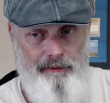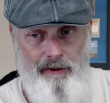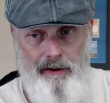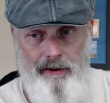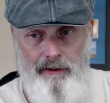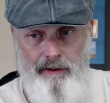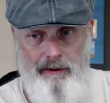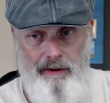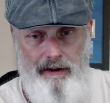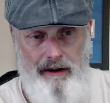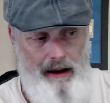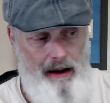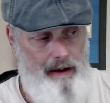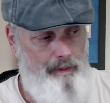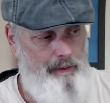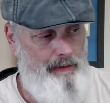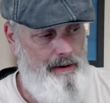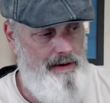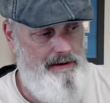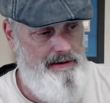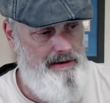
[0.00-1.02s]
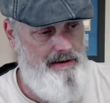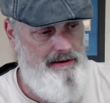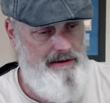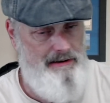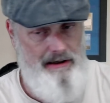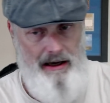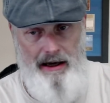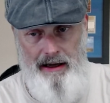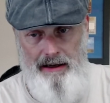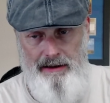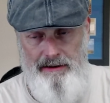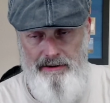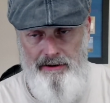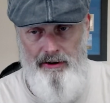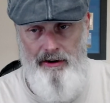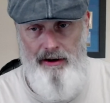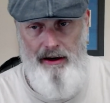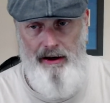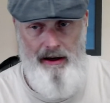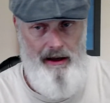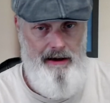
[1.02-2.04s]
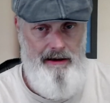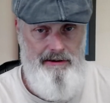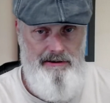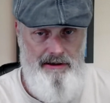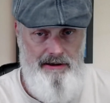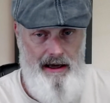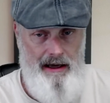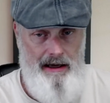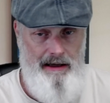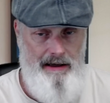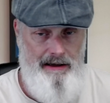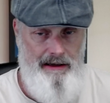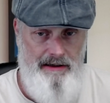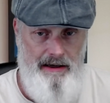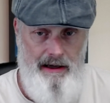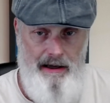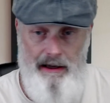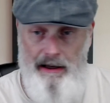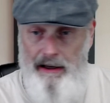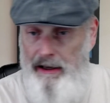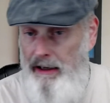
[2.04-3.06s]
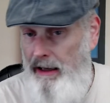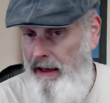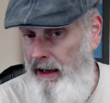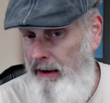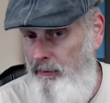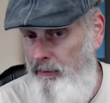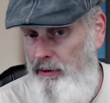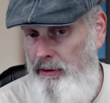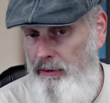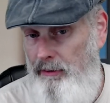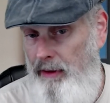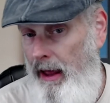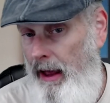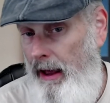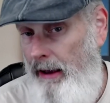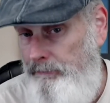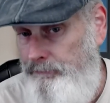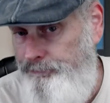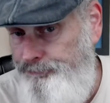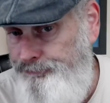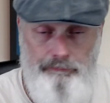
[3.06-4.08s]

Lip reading: of the cabinets and the sides and all that kind of jazz. And we do that.